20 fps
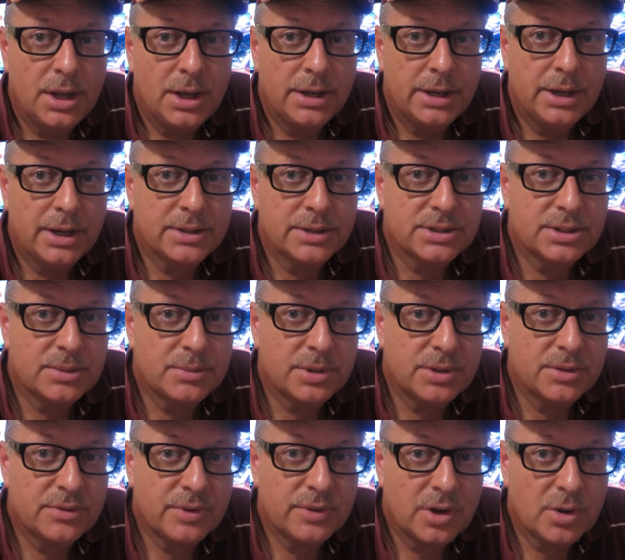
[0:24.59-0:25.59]
Now, some of
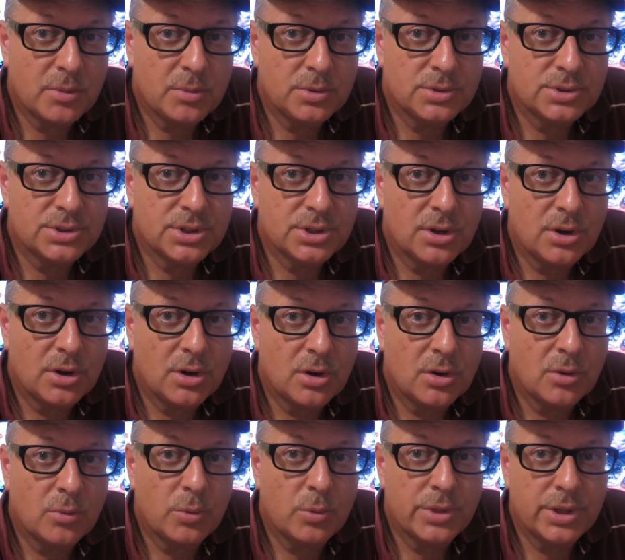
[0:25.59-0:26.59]
these variables are
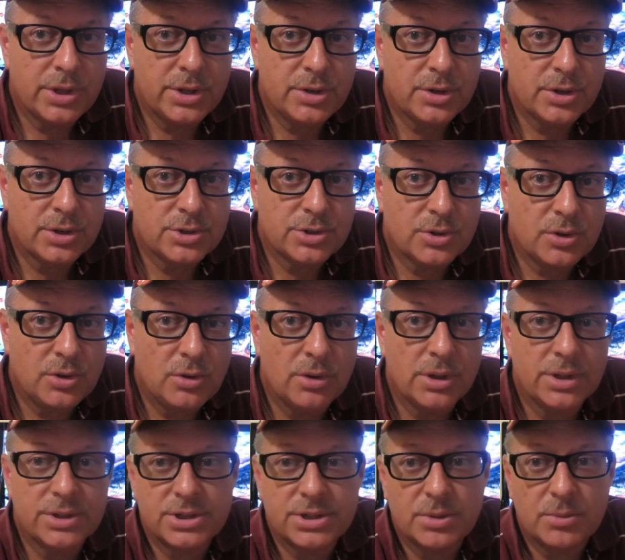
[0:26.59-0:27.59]
within your control
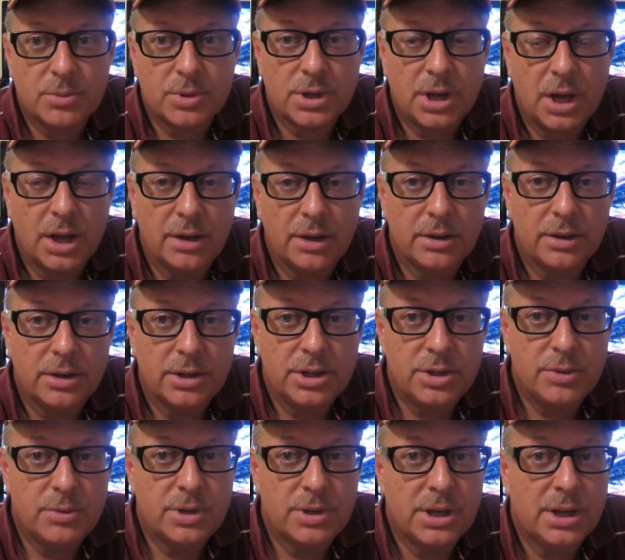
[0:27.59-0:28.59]
and some are not.
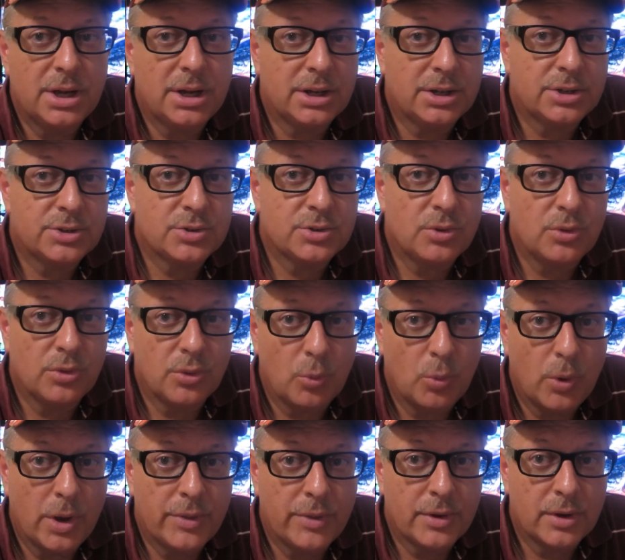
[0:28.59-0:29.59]
You cannot control the
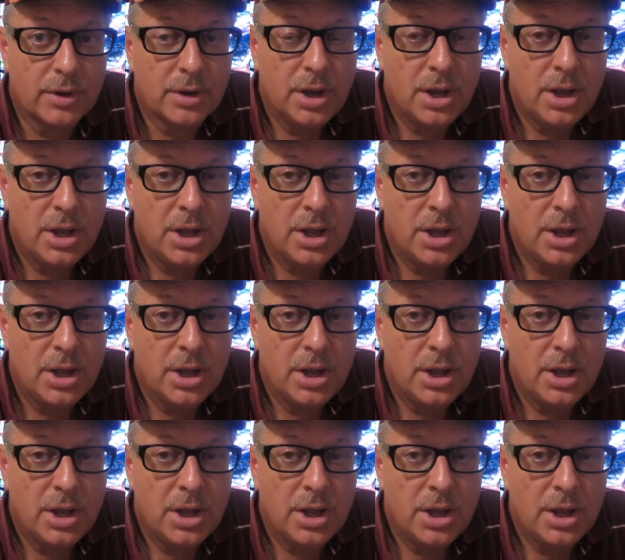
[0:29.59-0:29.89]
weather.